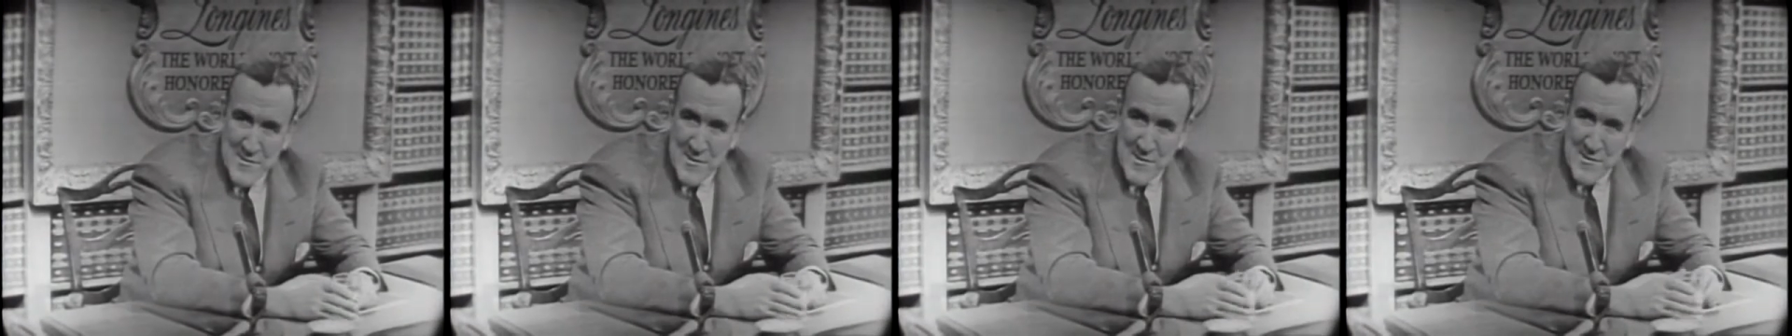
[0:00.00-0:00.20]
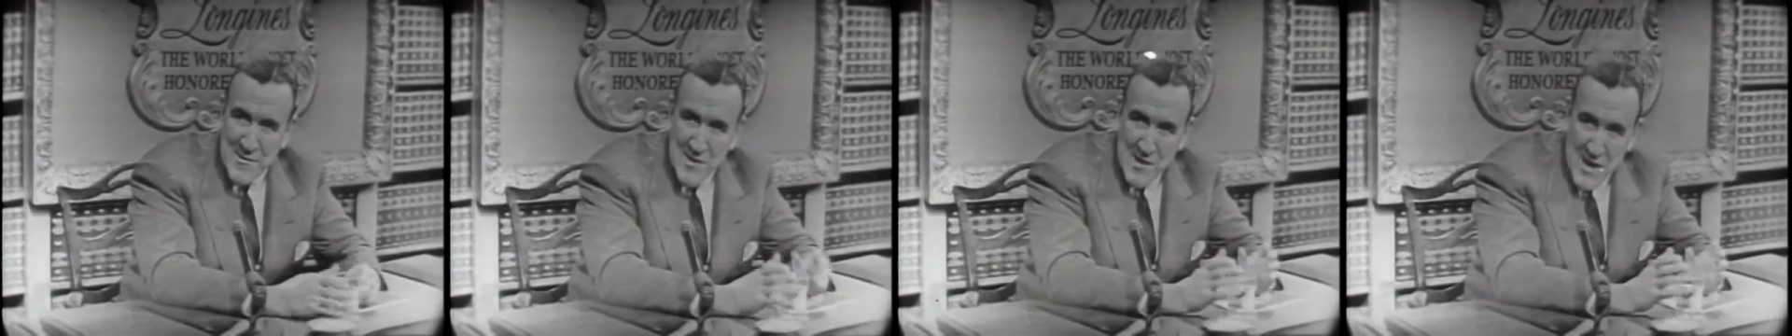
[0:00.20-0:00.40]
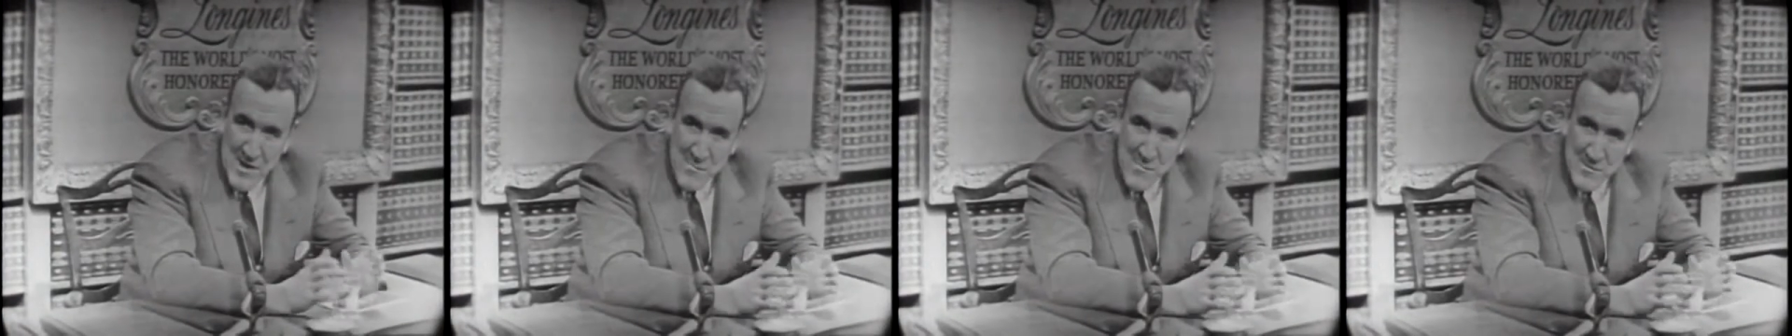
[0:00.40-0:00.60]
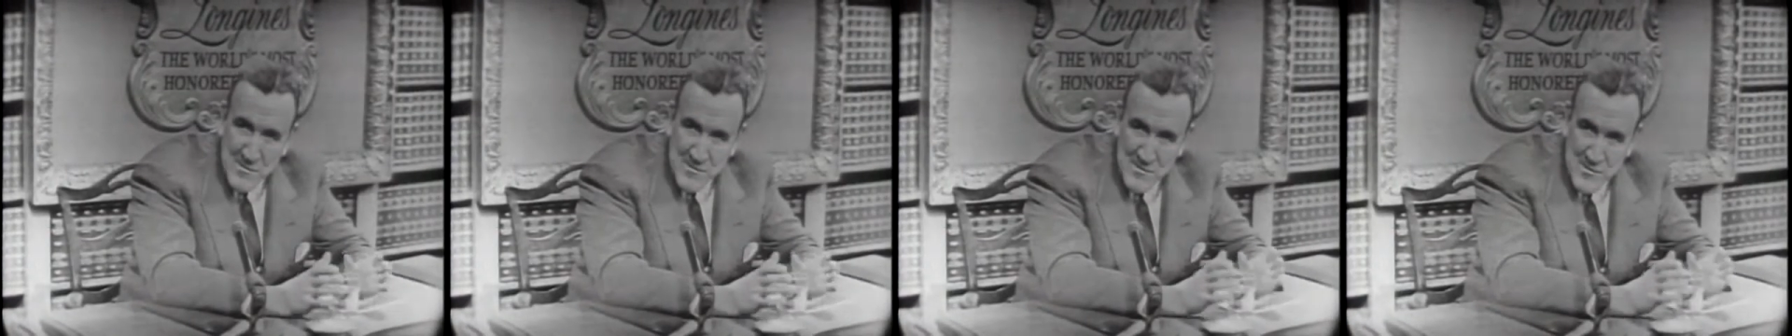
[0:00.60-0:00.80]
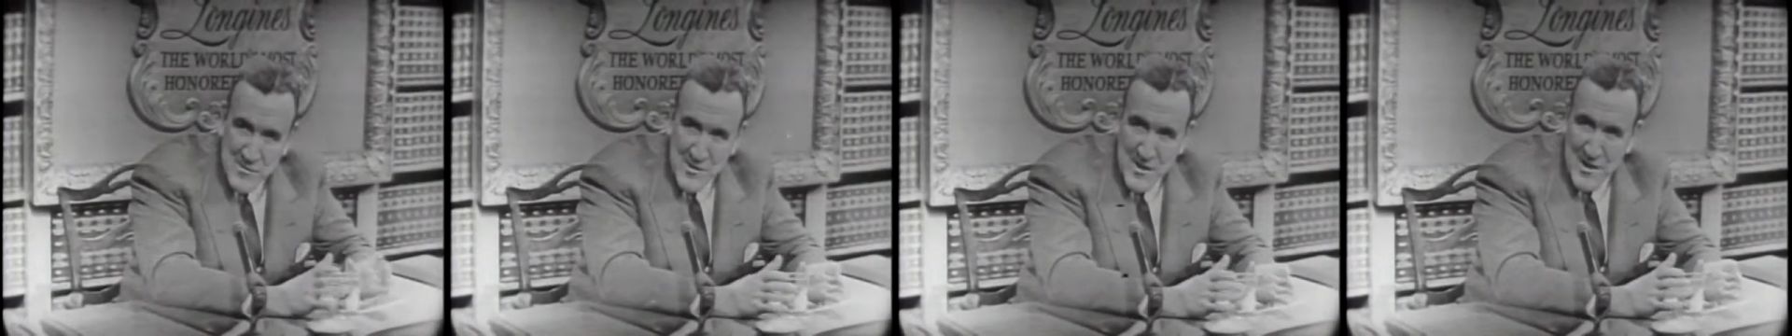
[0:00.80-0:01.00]
There's
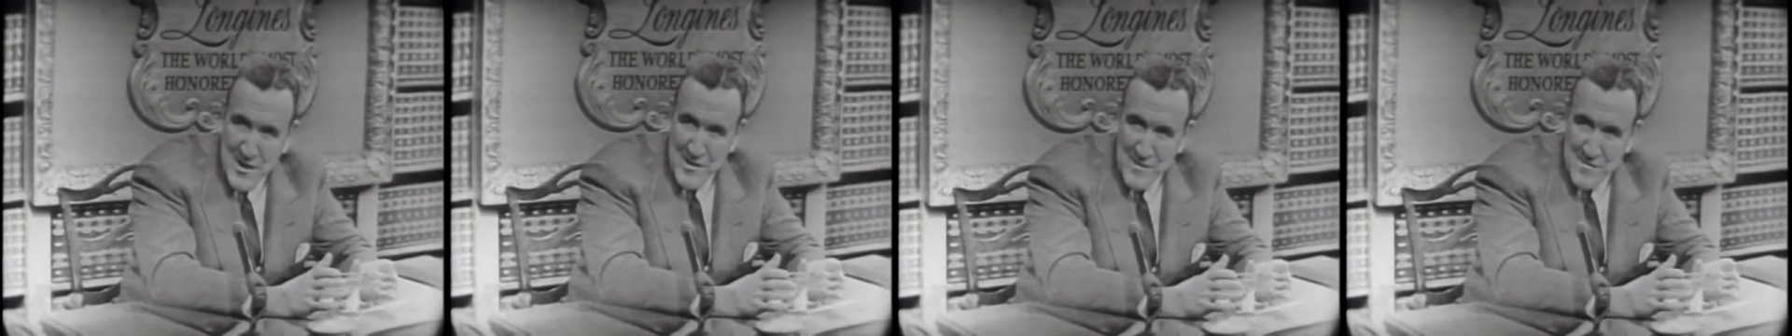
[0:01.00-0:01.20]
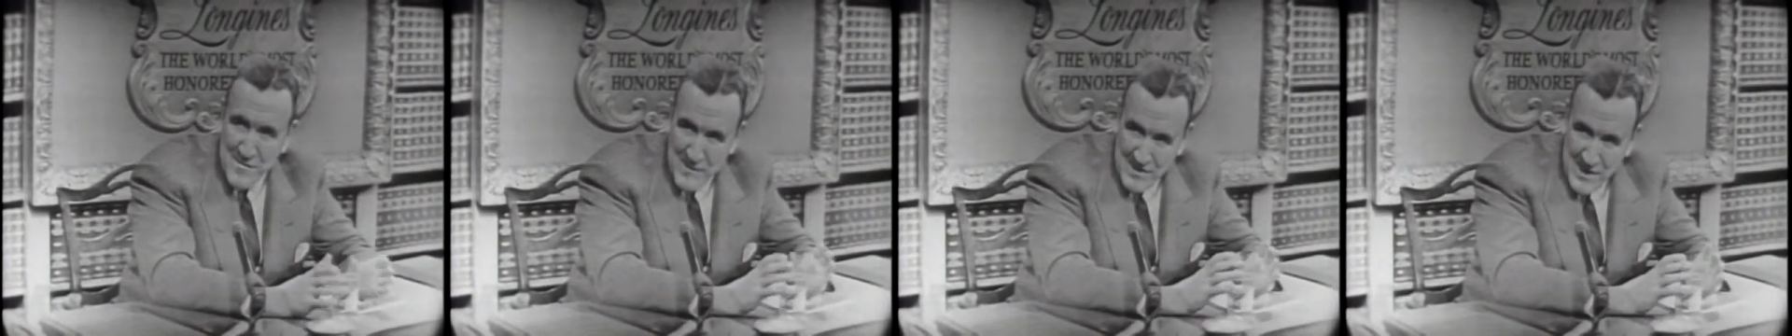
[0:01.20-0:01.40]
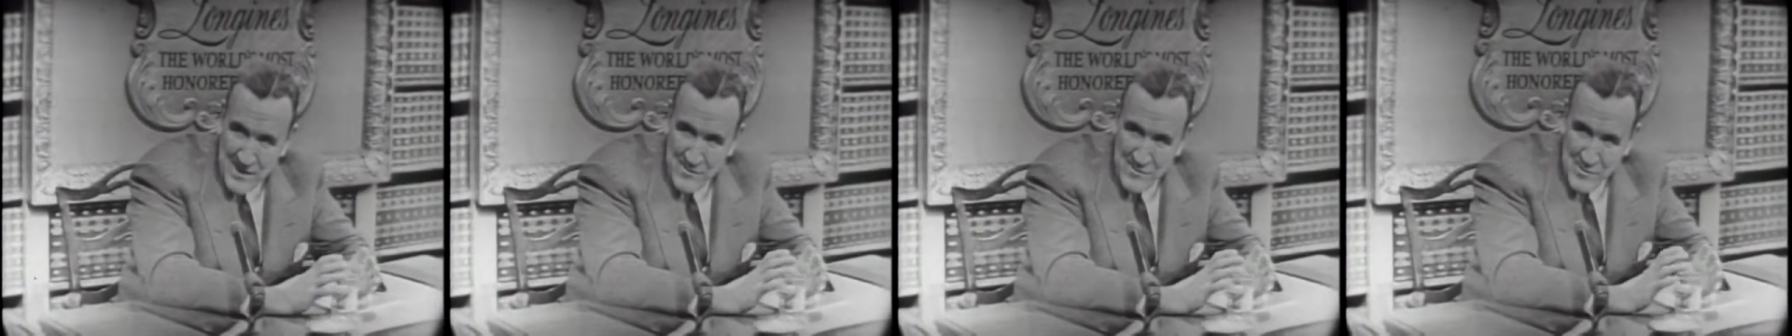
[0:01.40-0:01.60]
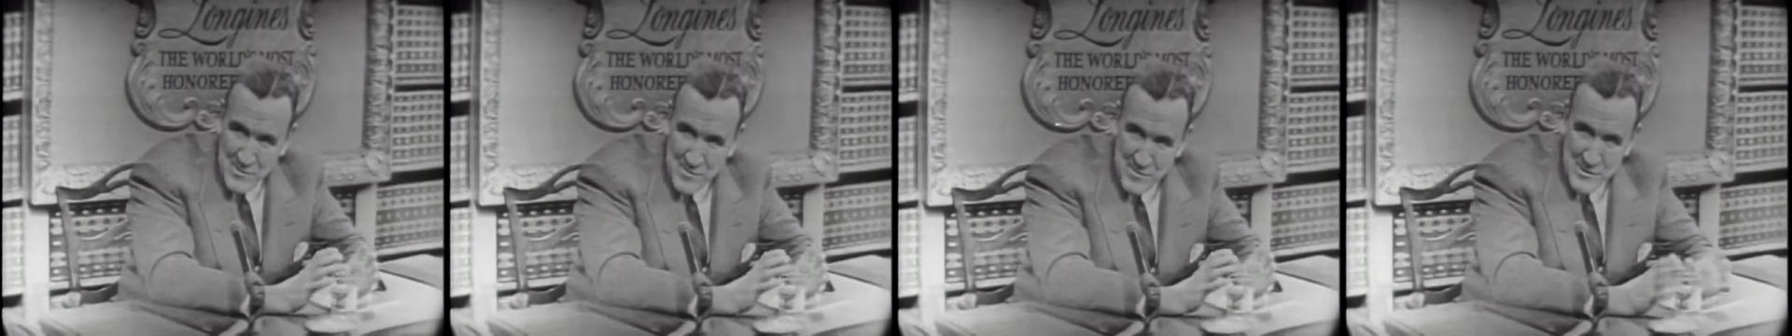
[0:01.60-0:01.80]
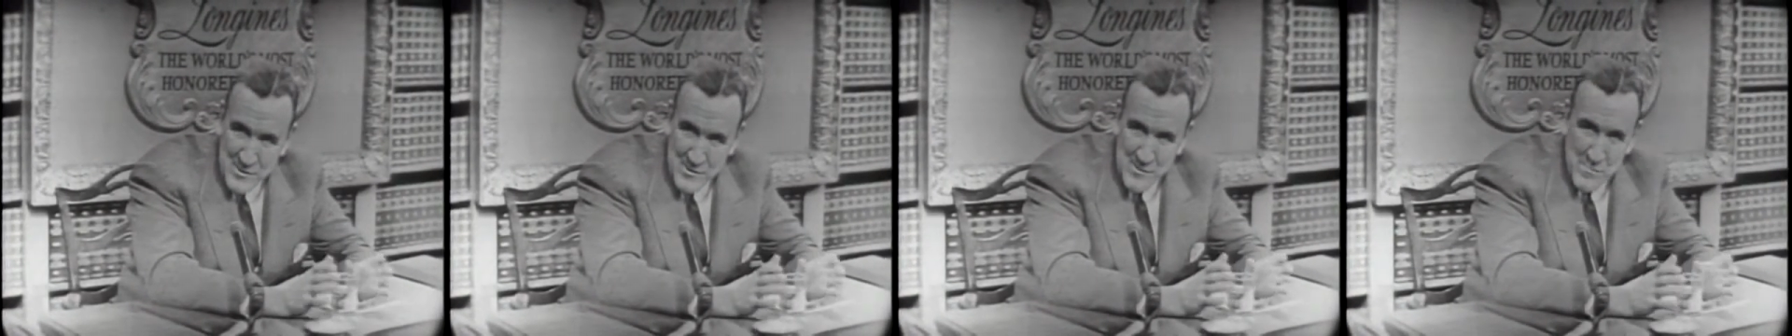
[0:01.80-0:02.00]
communist China, 500
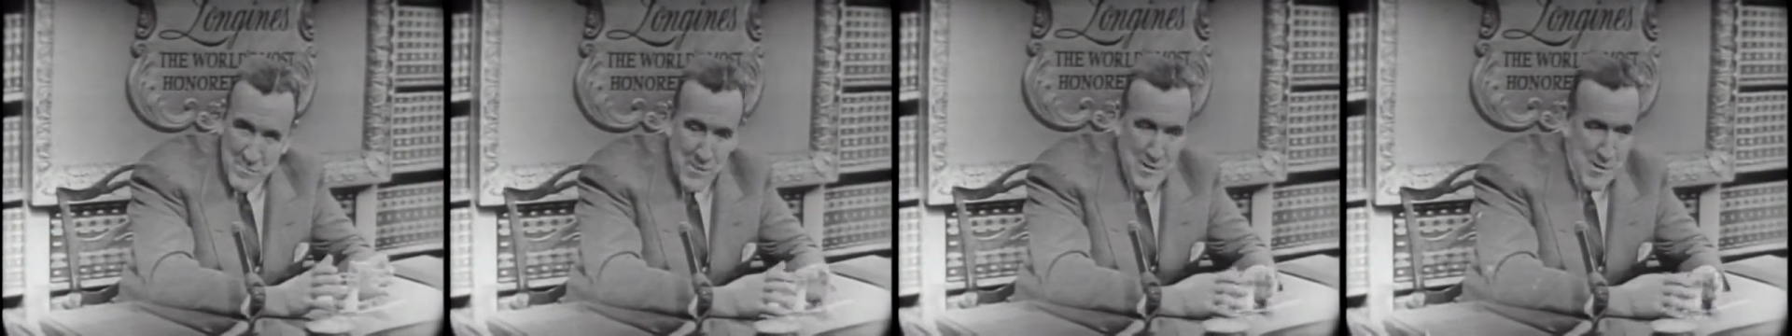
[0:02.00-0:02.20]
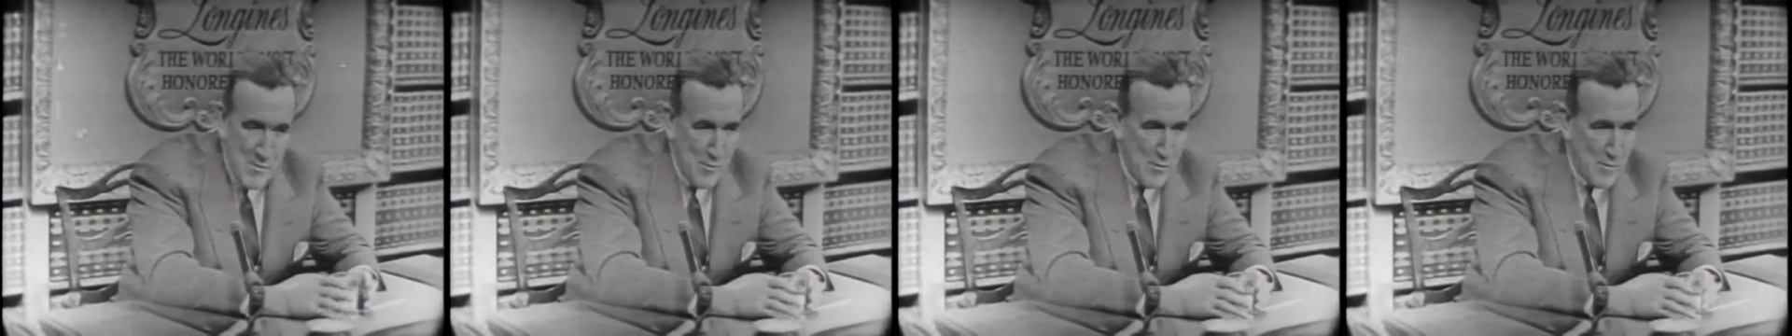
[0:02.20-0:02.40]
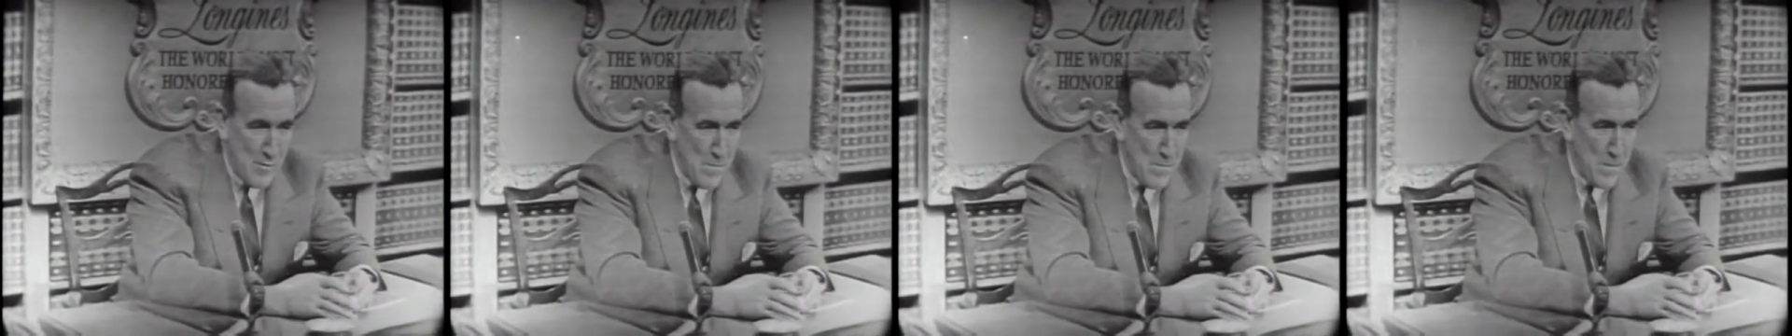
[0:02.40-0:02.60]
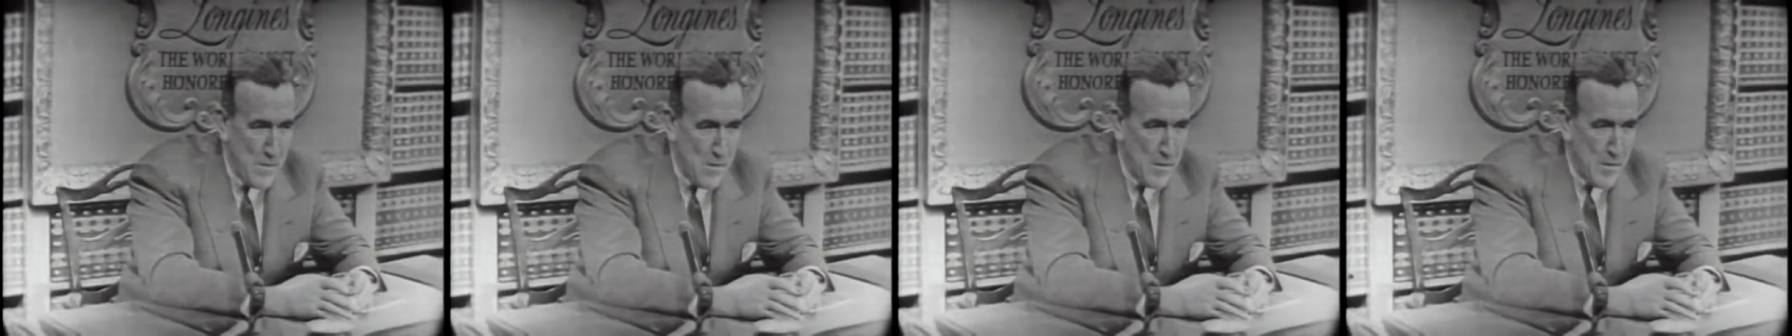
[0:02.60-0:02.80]
million people.